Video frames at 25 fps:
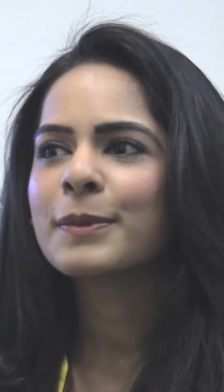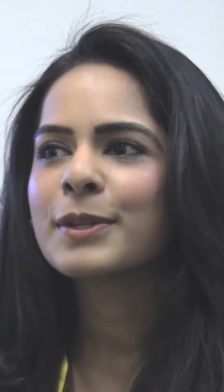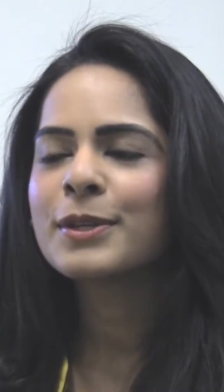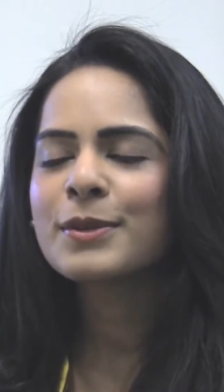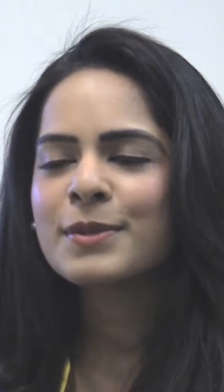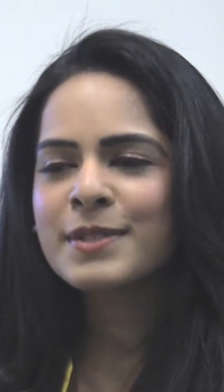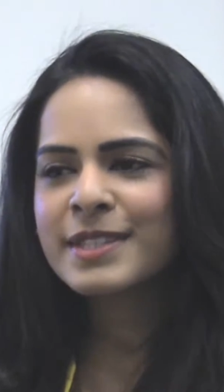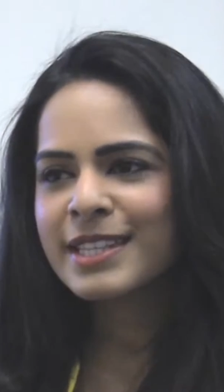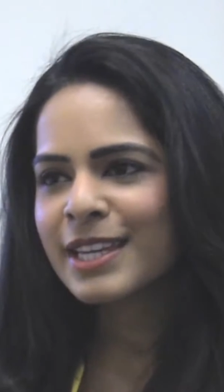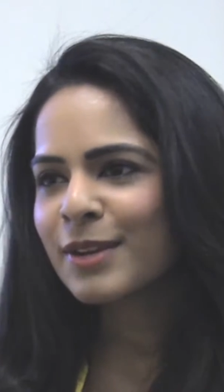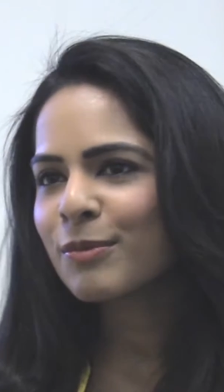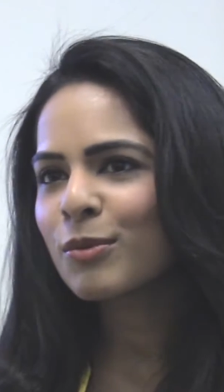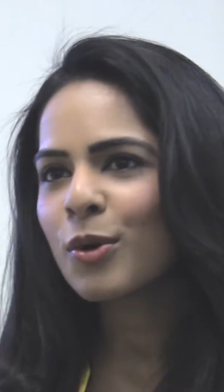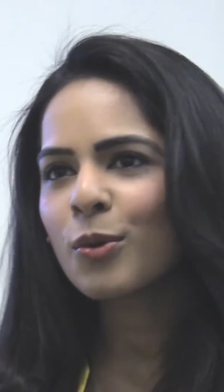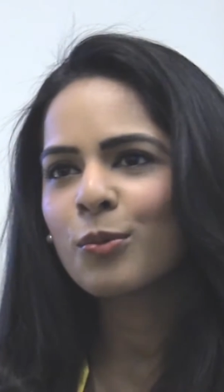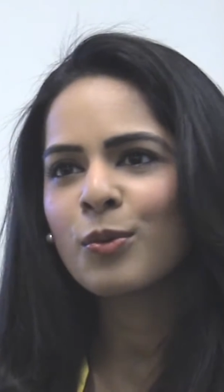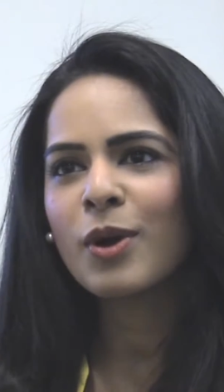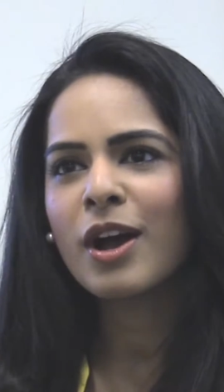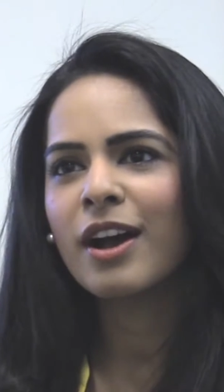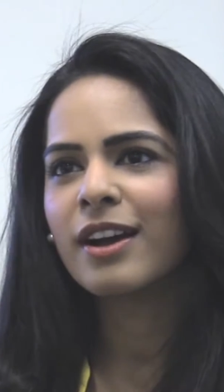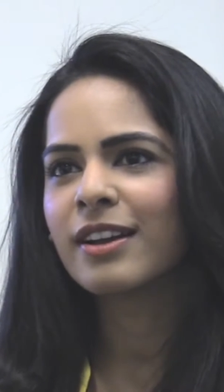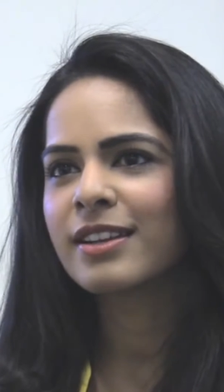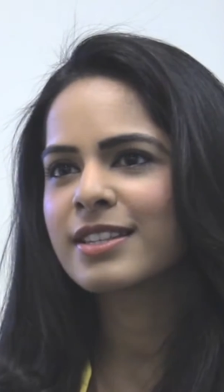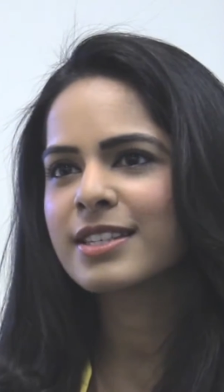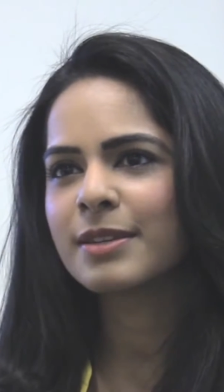You'll see what
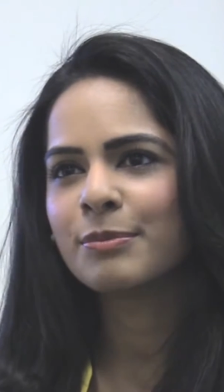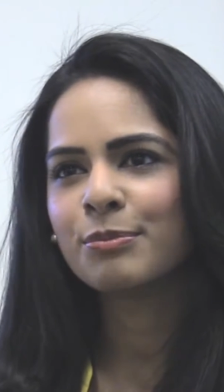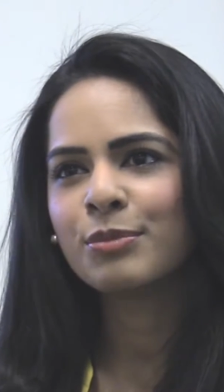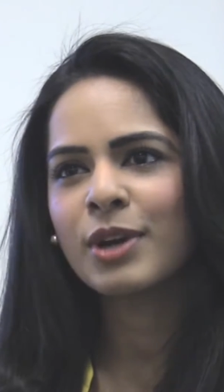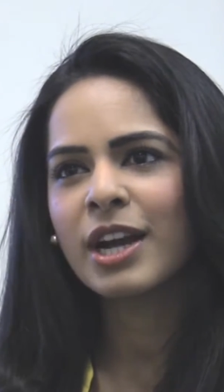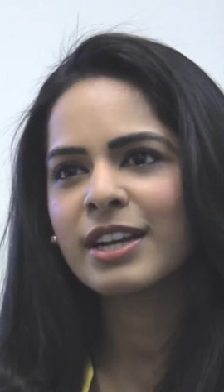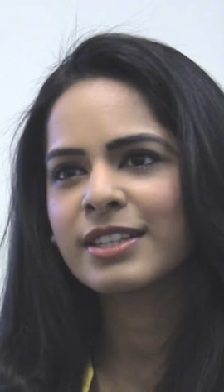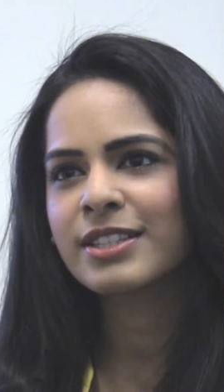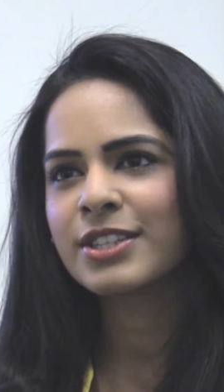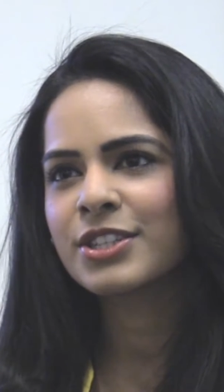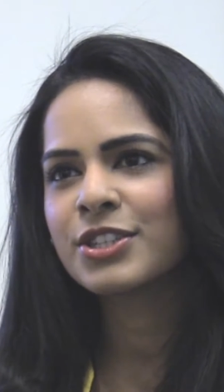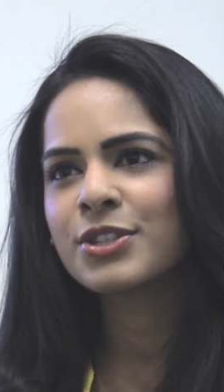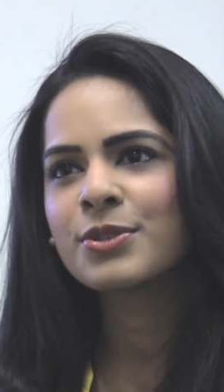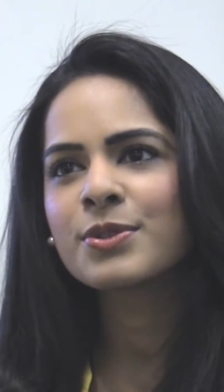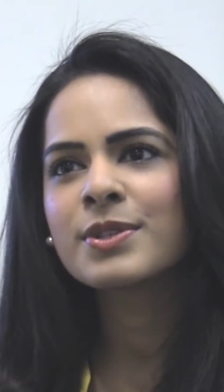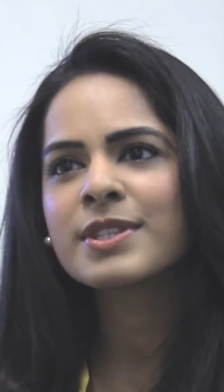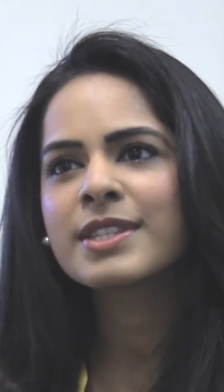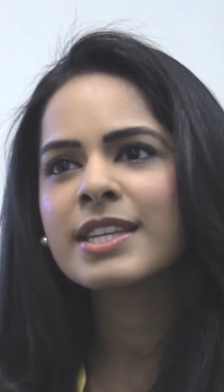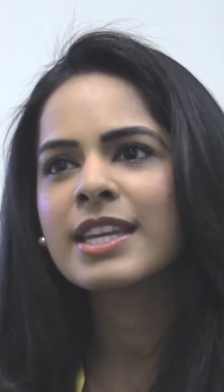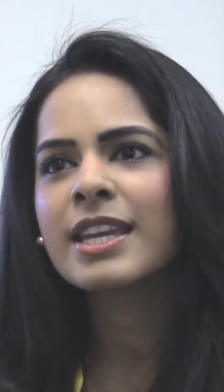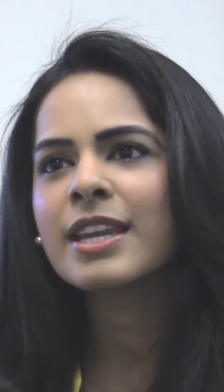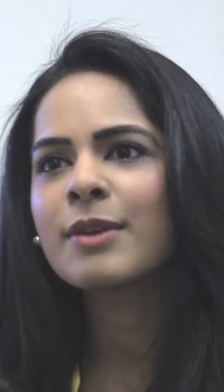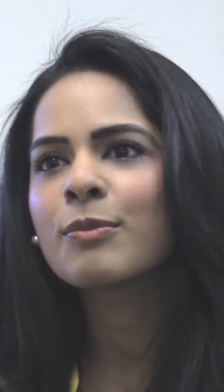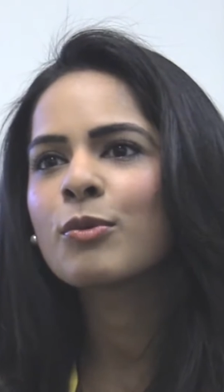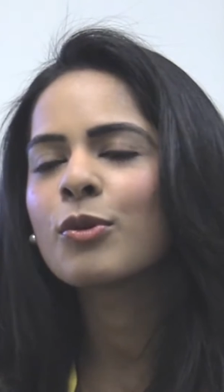works in practice. You'll
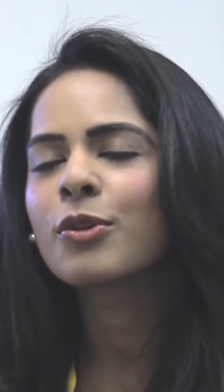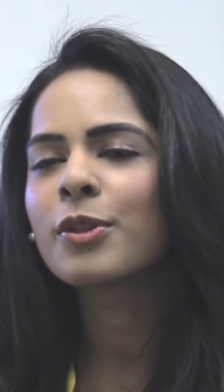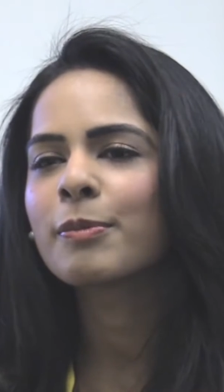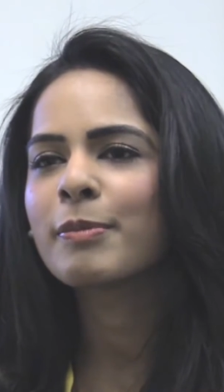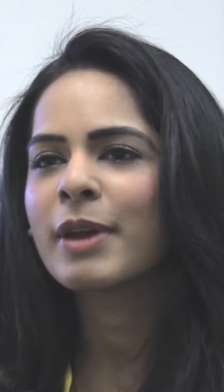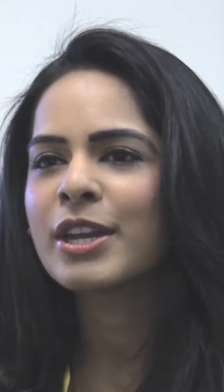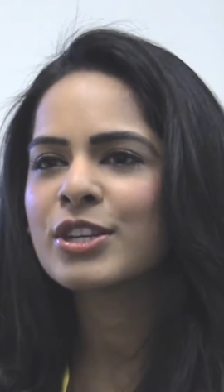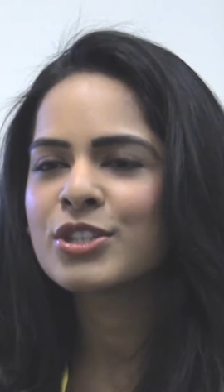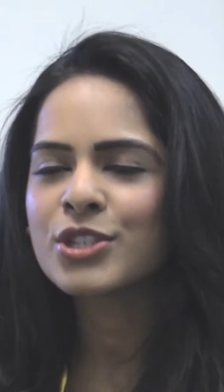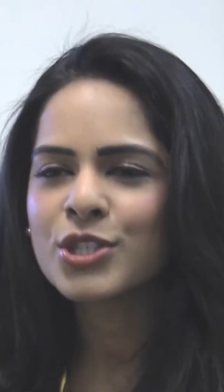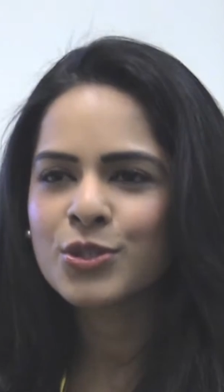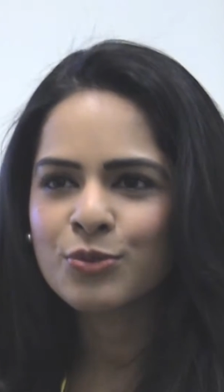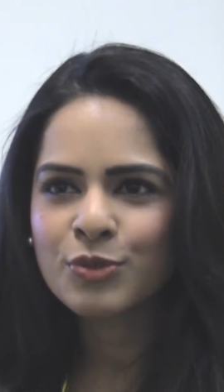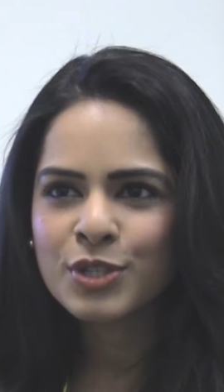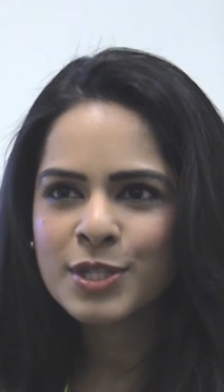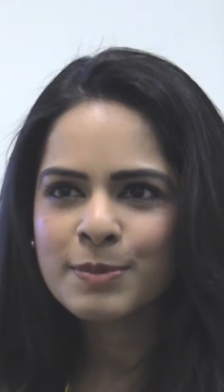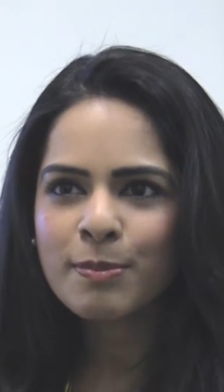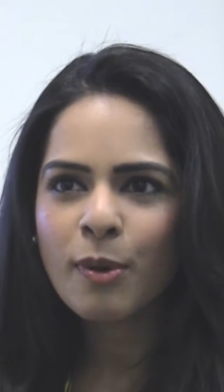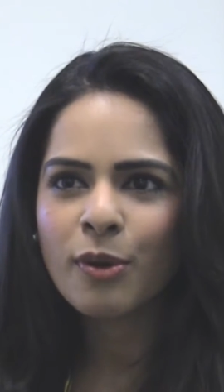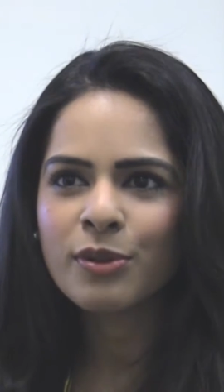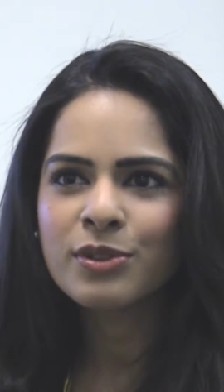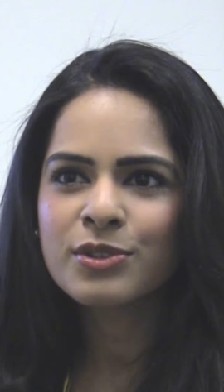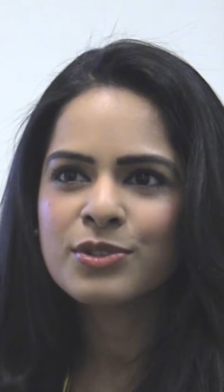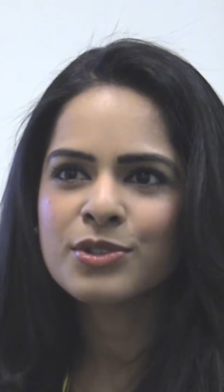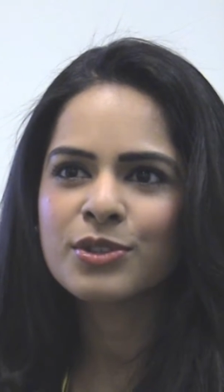see what the patients
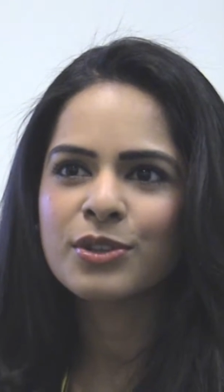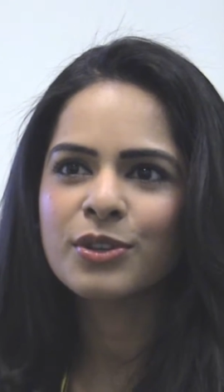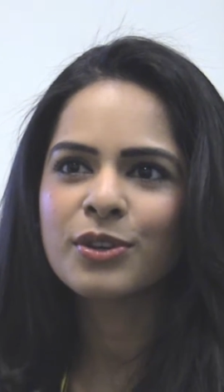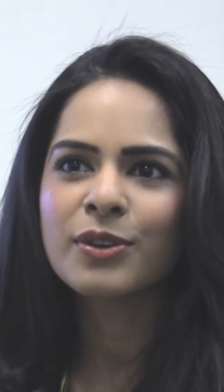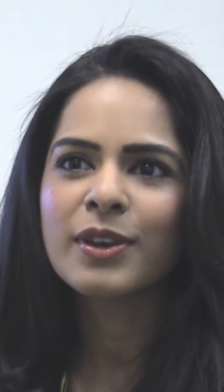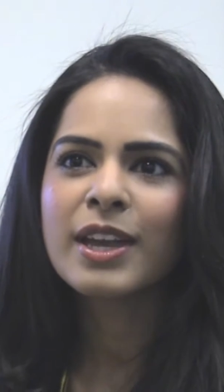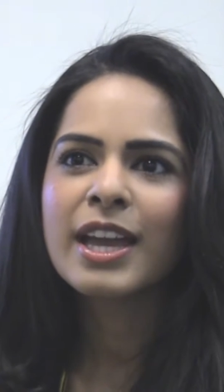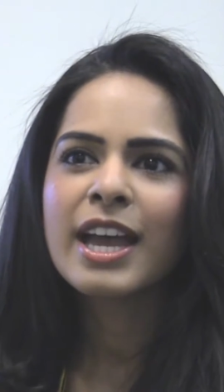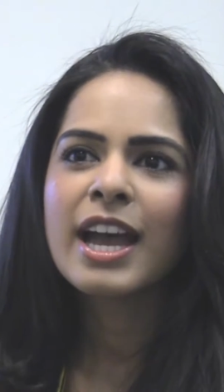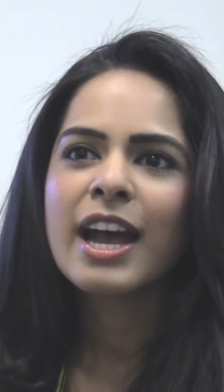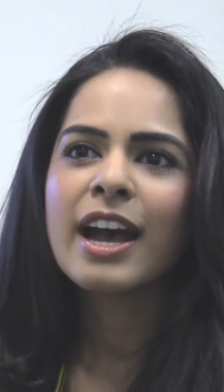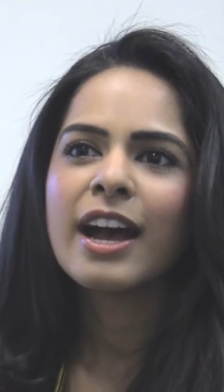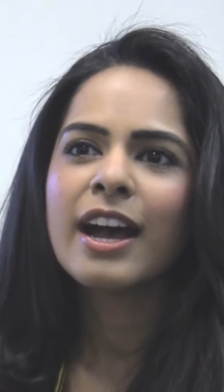respond to.